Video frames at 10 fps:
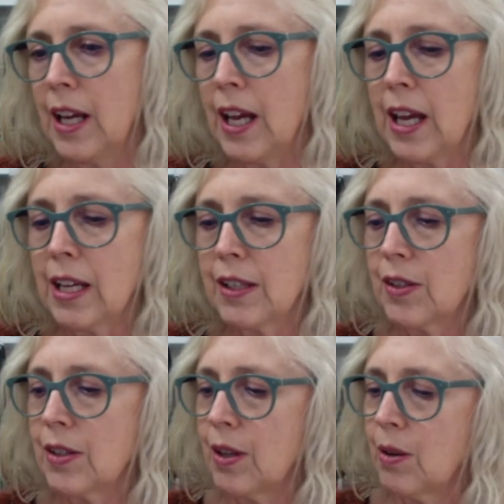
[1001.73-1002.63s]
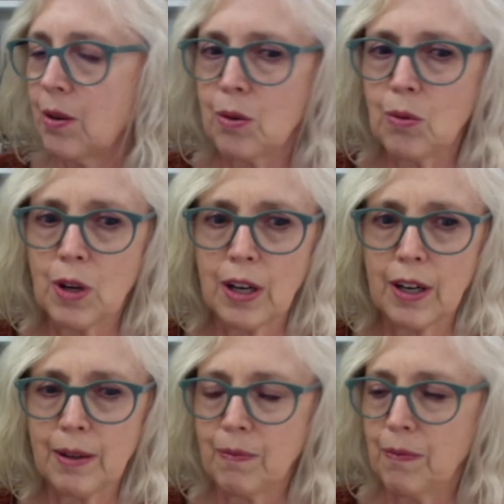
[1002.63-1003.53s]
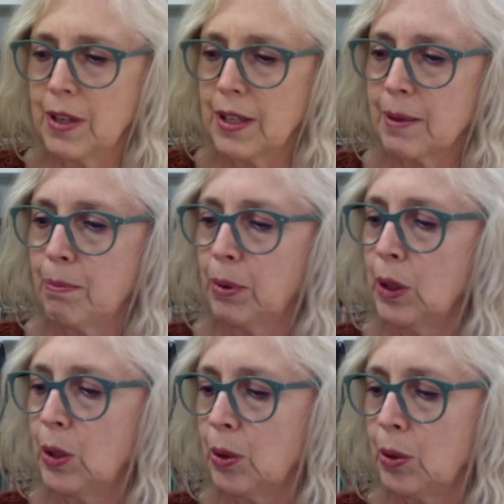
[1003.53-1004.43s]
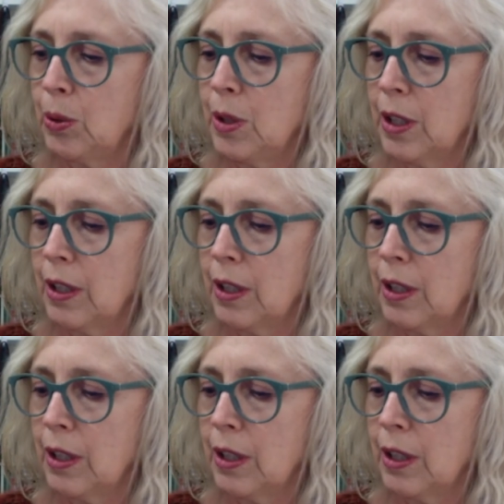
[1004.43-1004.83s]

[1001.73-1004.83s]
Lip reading: And so this blue